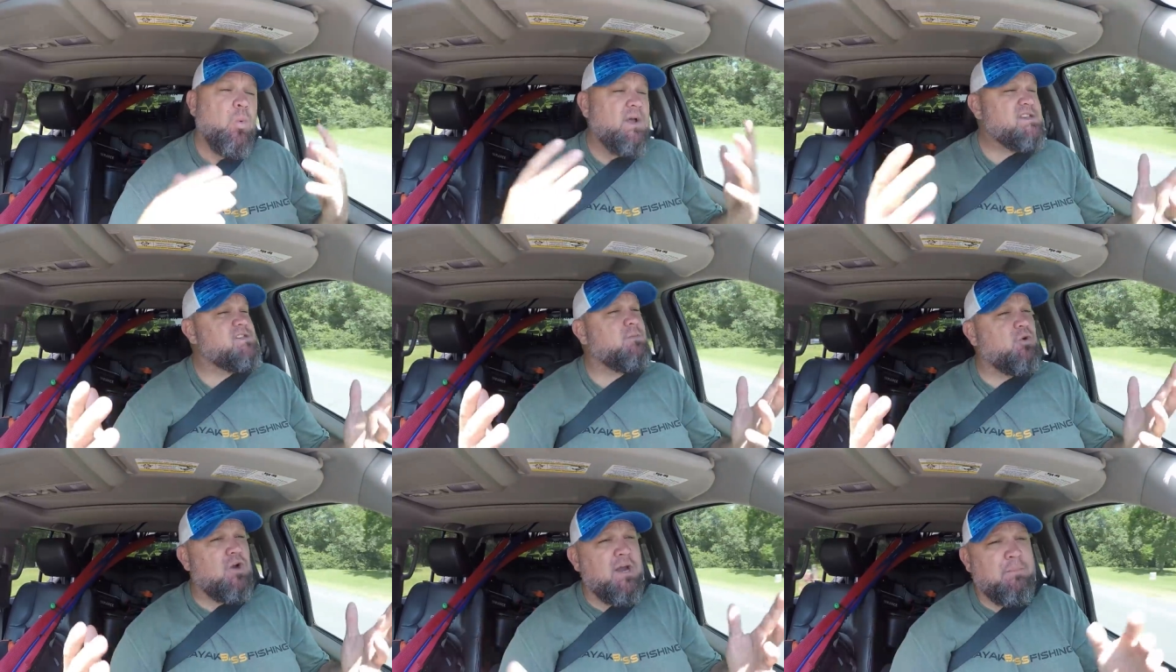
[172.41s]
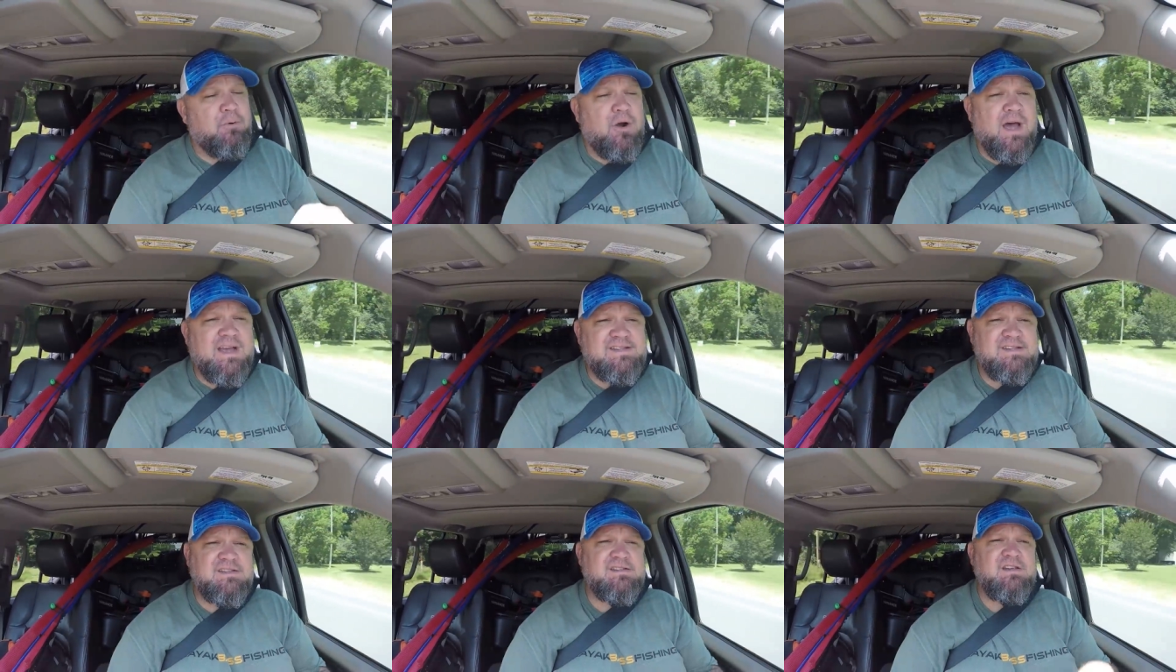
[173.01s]
win some great
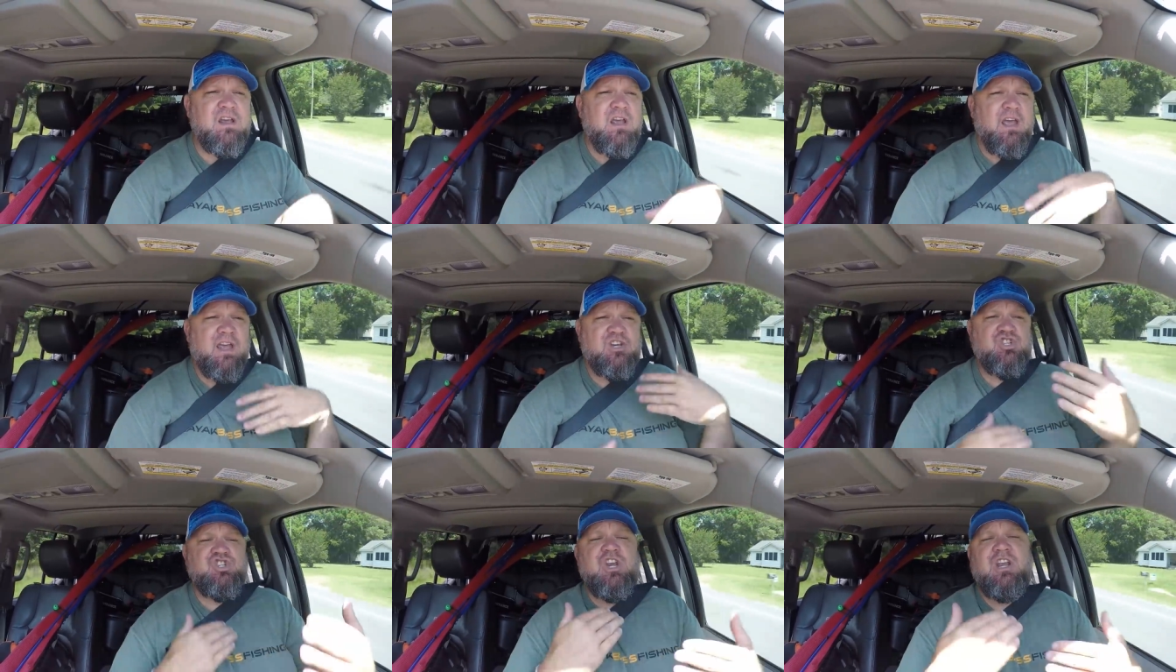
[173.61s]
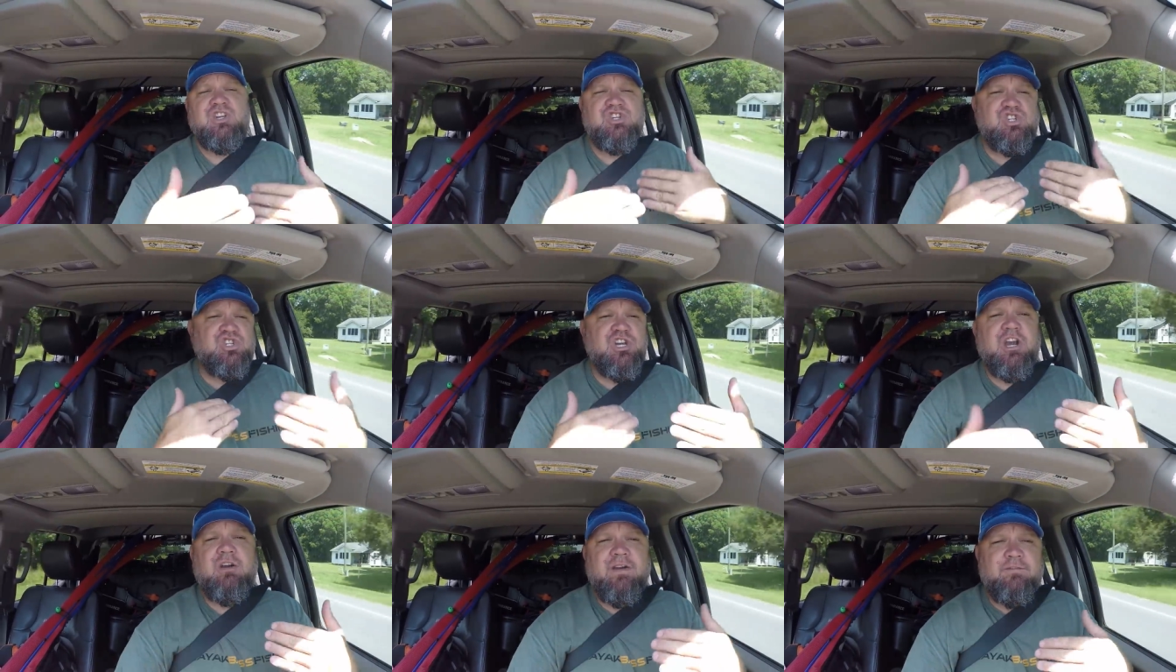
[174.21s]
prizes, exchange and
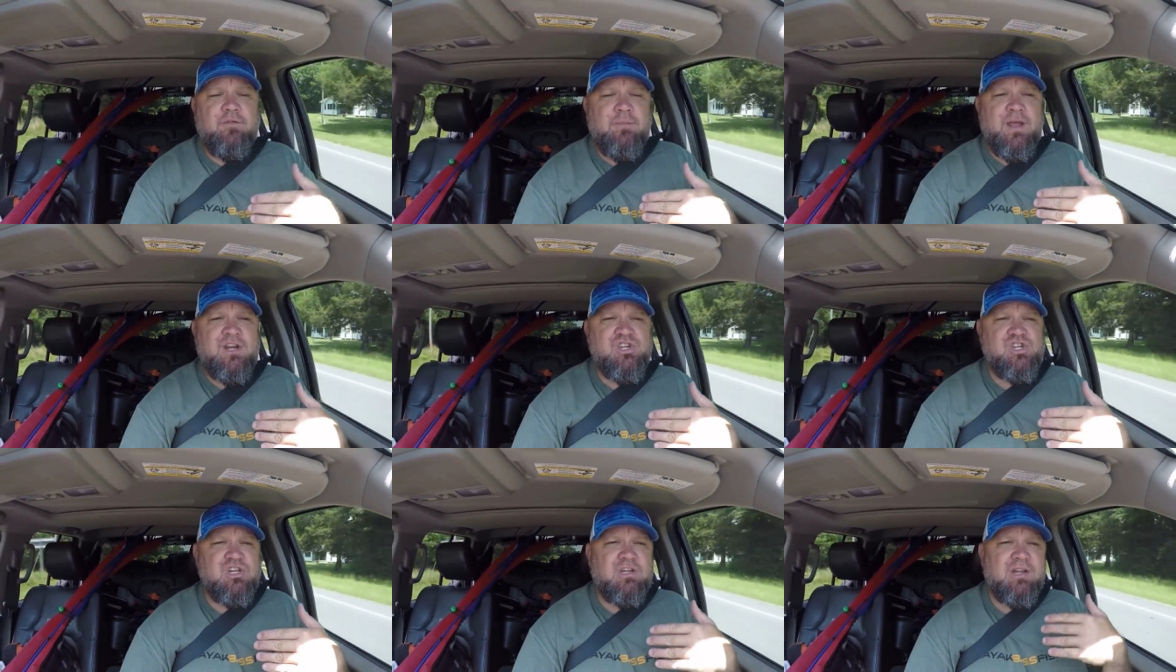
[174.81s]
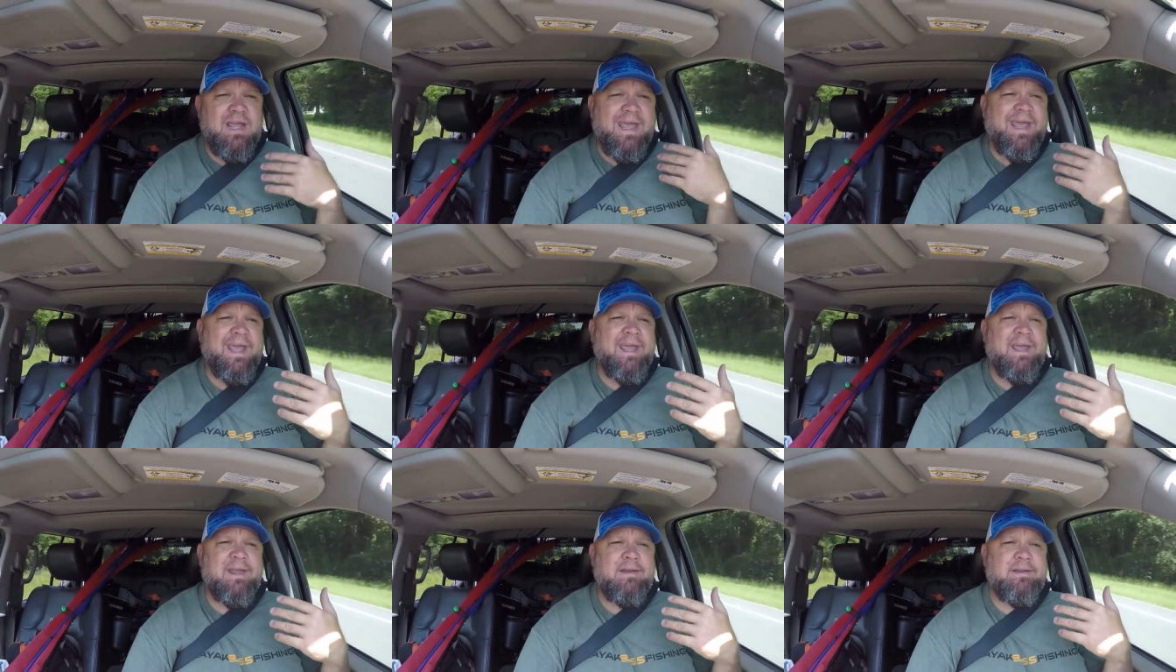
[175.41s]
share information,
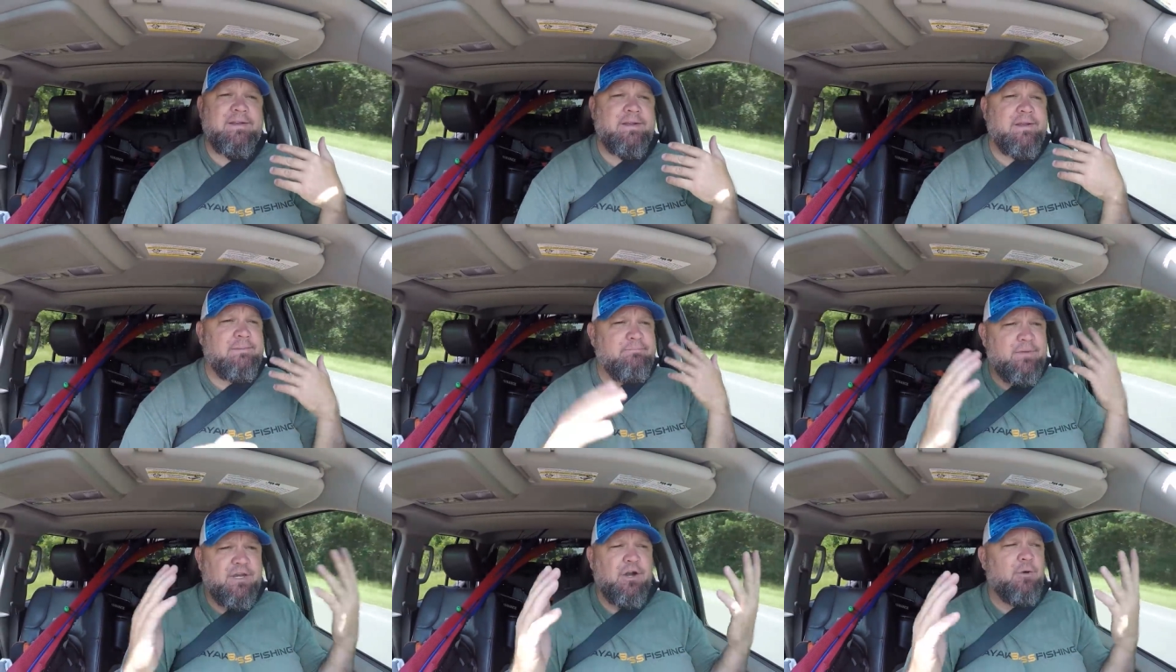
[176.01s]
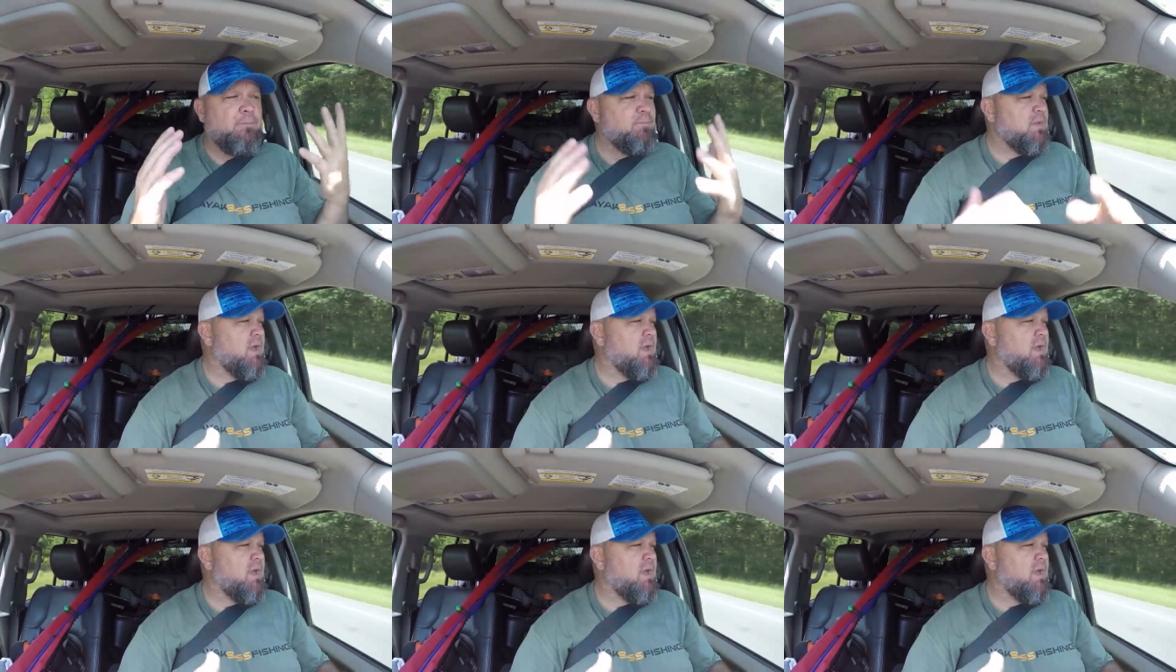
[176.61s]
and, you know,